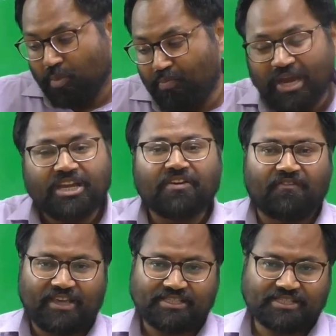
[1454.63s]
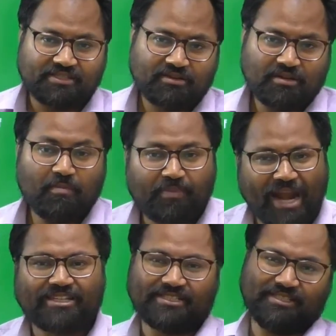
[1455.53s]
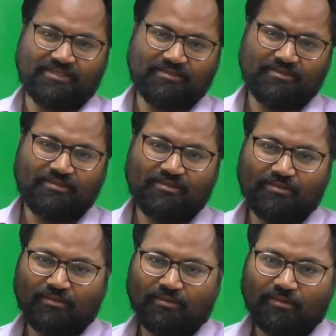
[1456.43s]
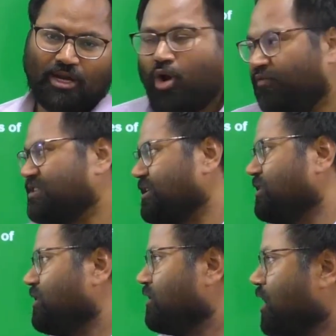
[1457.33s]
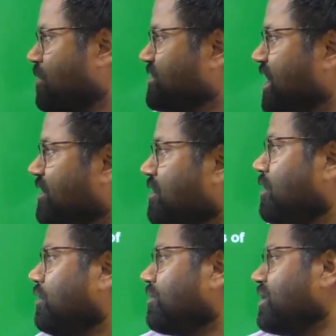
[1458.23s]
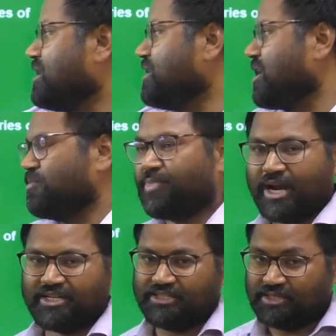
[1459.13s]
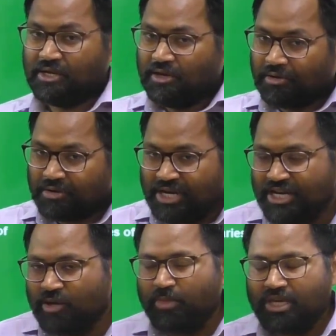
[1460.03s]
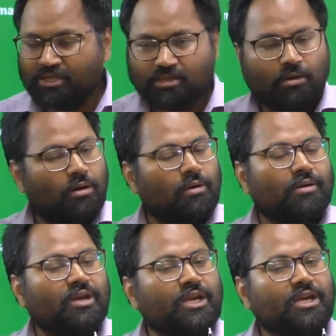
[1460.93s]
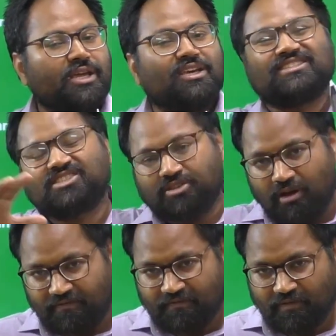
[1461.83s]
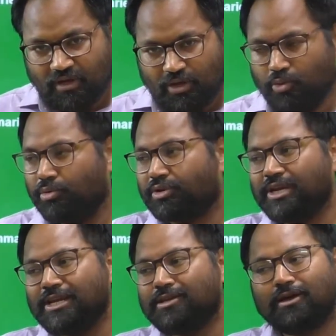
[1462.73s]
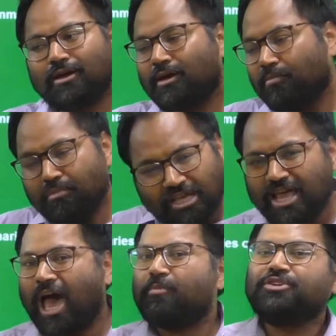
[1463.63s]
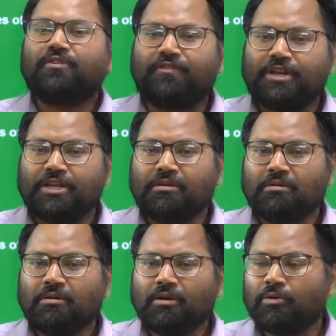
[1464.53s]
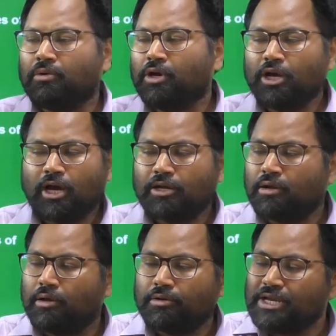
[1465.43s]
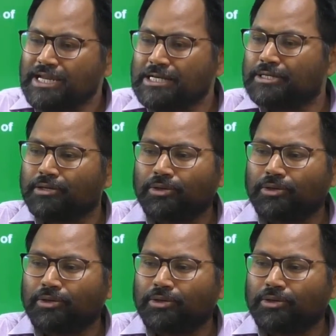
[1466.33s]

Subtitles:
beginning phase, practicing. And obviously, I'm saying reading and practicing. Reading means reading stuff. Make the habit of reading, and read,